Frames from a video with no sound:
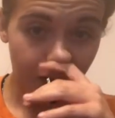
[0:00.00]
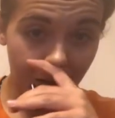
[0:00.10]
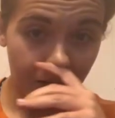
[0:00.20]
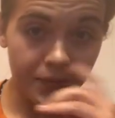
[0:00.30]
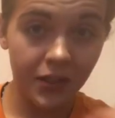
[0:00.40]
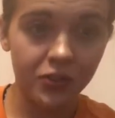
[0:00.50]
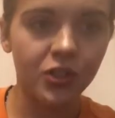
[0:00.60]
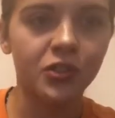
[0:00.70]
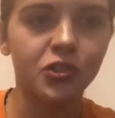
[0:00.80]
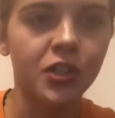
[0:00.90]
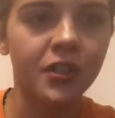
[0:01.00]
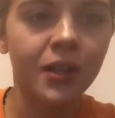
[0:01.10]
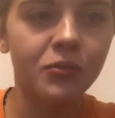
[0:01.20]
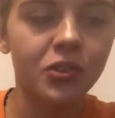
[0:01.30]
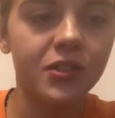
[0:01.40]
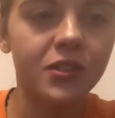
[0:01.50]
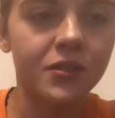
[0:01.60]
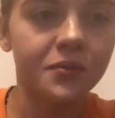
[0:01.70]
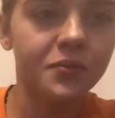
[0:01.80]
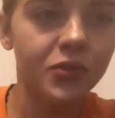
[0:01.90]
I'm not trying to cheat. I'm just
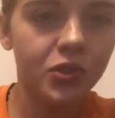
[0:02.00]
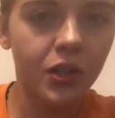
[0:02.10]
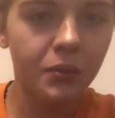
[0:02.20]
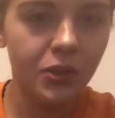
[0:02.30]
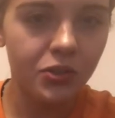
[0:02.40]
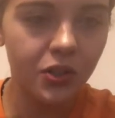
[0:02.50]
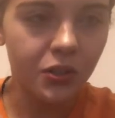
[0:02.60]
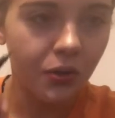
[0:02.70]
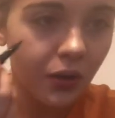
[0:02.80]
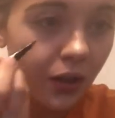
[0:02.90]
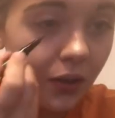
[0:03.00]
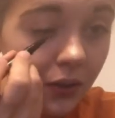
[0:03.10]
trying to make sure I do it right.